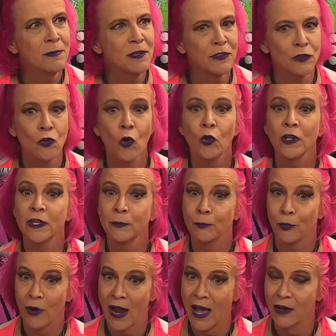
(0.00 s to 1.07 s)
Nolan
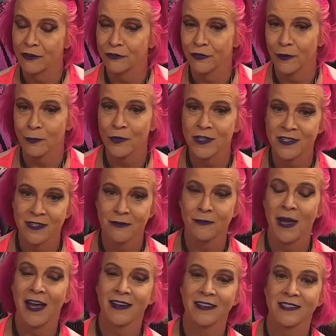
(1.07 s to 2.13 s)
Brown from Reason
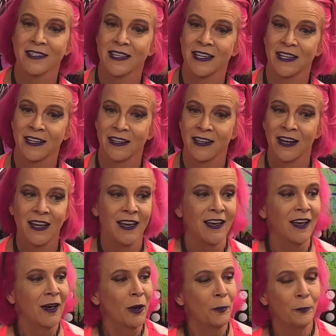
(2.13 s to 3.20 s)
Magazine.
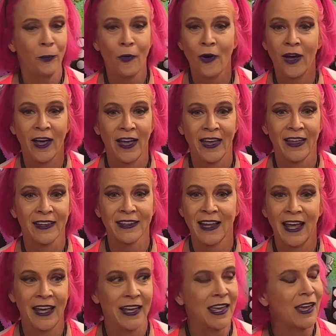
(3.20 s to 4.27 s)
Boy,
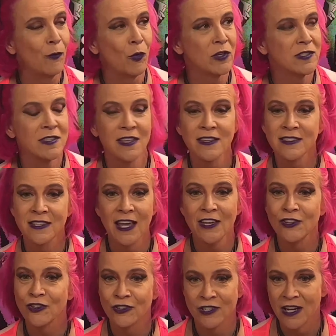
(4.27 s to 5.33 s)
like, was this Get
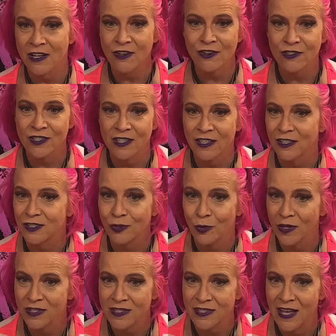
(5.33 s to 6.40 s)
Your Knickers in a
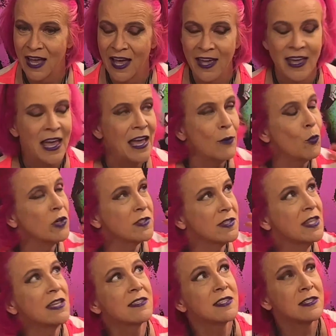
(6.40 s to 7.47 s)
Twist Day? Was
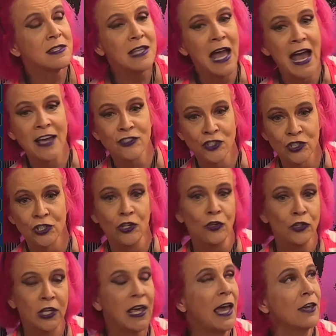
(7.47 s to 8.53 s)
this National
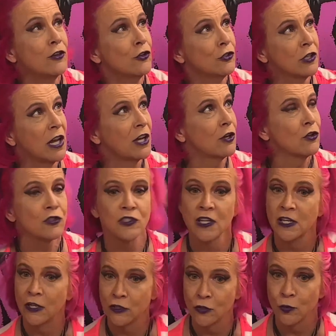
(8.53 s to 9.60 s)
Get Your Knickers in
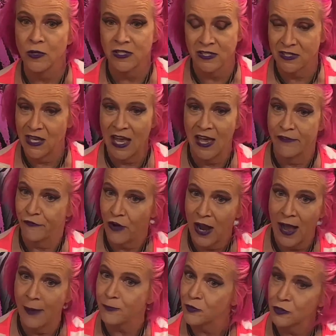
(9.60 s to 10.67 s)
a Twist Day for
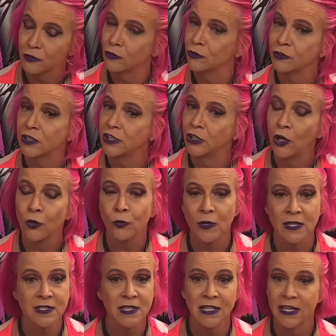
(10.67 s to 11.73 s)
absolutely no
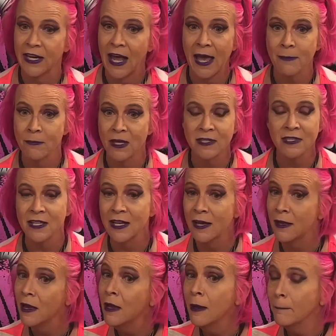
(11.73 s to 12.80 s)
reason and I missed it?
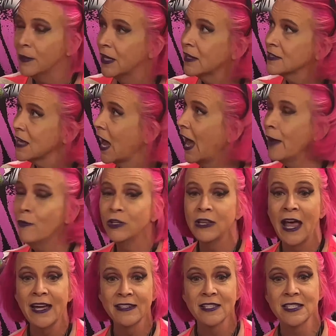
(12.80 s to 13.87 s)
Because I would
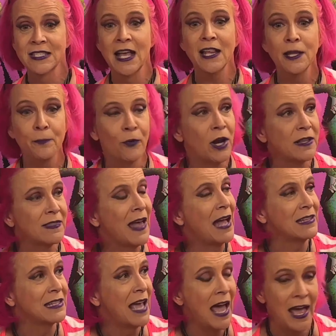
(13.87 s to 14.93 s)
like to celebrate
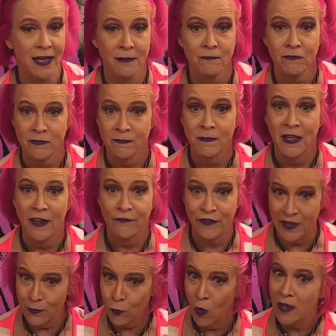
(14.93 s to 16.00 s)
that day. If
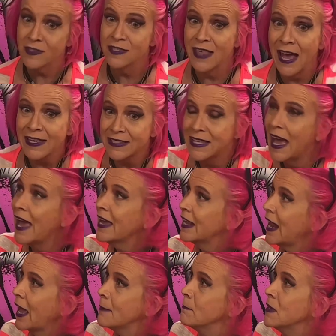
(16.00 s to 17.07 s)
it was that day and
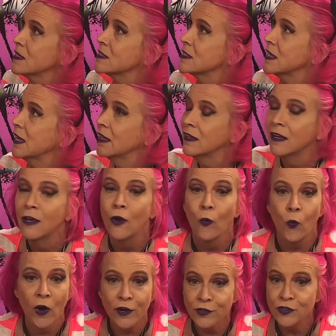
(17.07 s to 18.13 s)
I missed it,
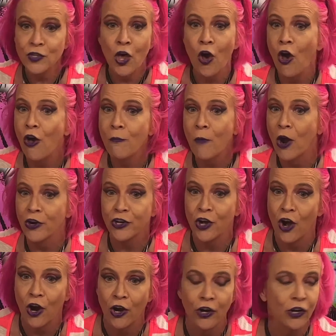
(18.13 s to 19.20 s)
where's the Hallmark
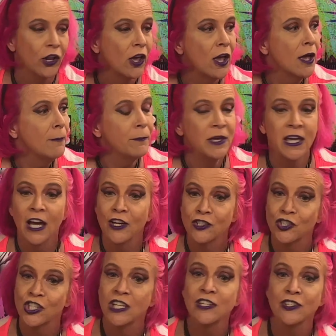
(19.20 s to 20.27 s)
card? Because
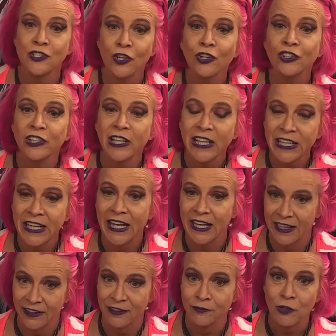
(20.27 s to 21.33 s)
she certainly
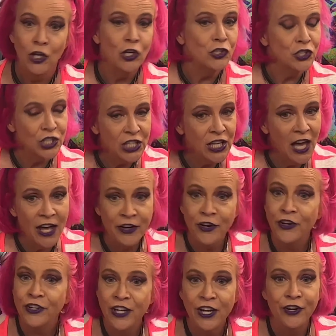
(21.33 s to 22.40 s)
did. She got
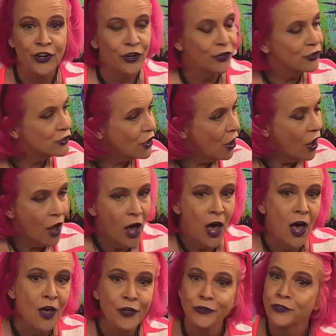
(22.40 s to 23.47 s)
her knickers
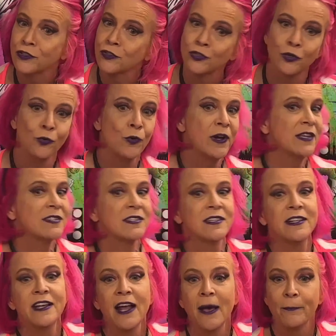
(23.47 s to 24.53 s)
all
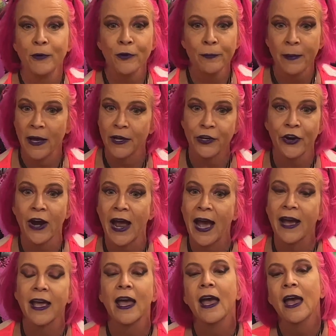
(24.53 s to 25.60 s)
twisted up her butt
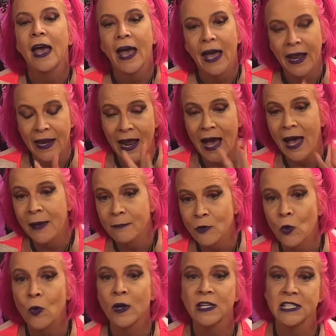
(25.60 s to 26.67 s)
crack. And I'm
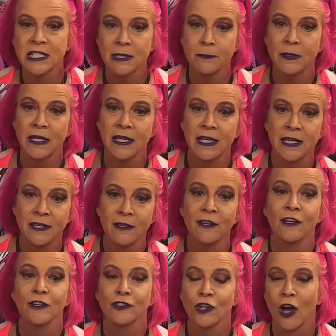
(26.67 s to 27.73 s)
going to be
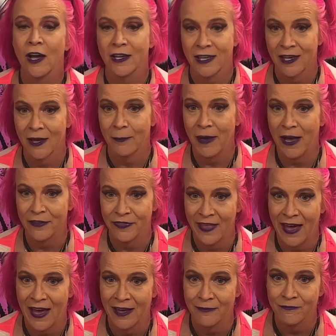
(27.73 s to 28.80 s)
talking about
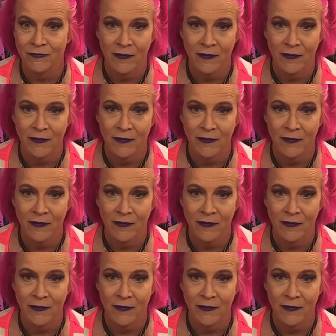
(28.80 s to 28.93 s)
that.